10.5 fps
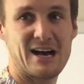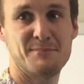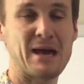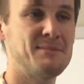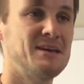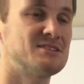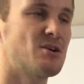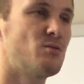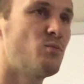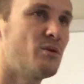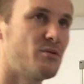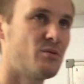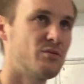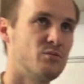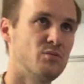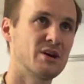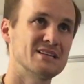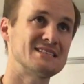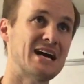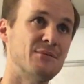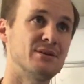Maybe, so we're going to
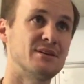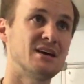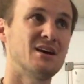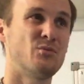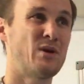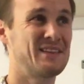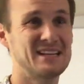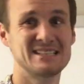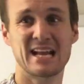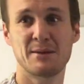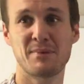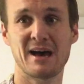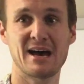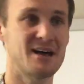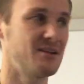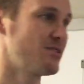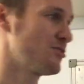start with when things are getting bad,